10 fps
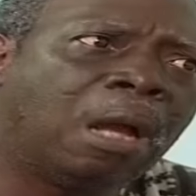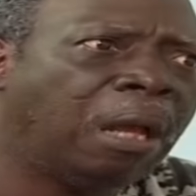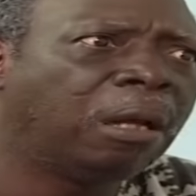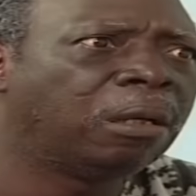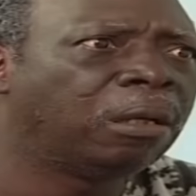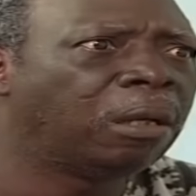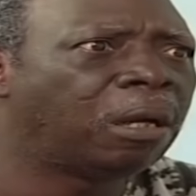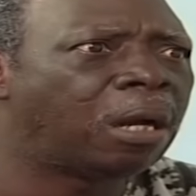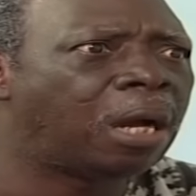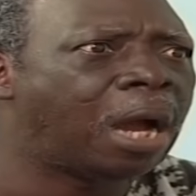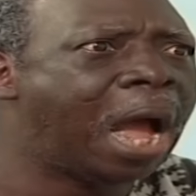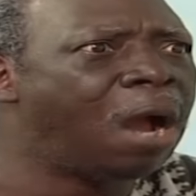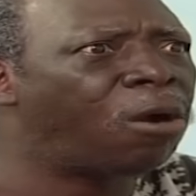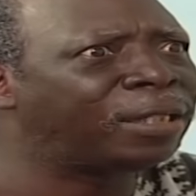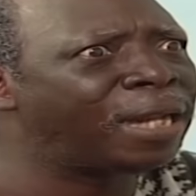Huh?
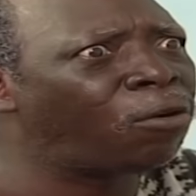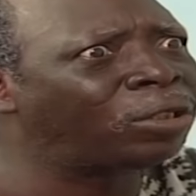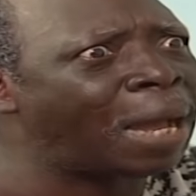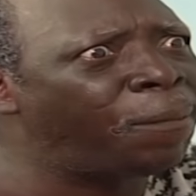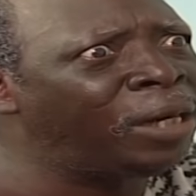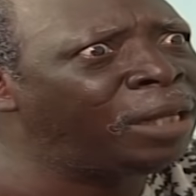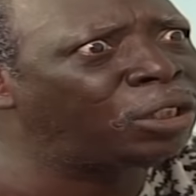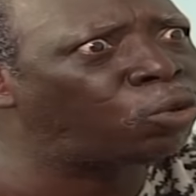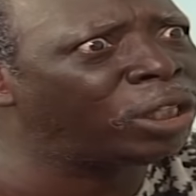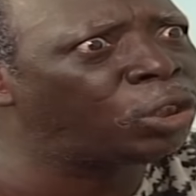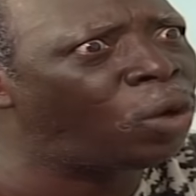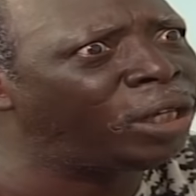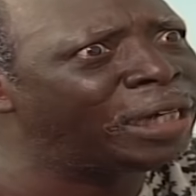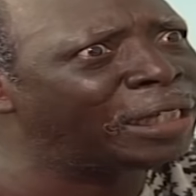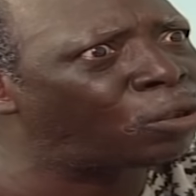How about they will terminate a
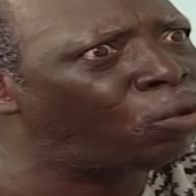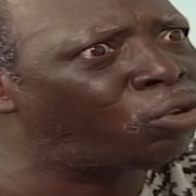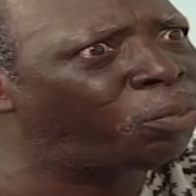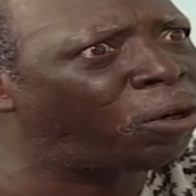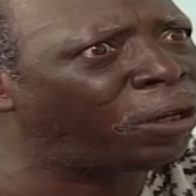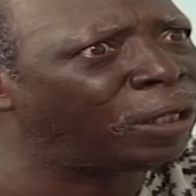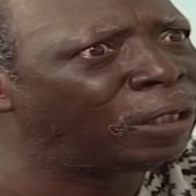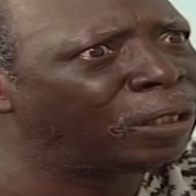21 years old boy?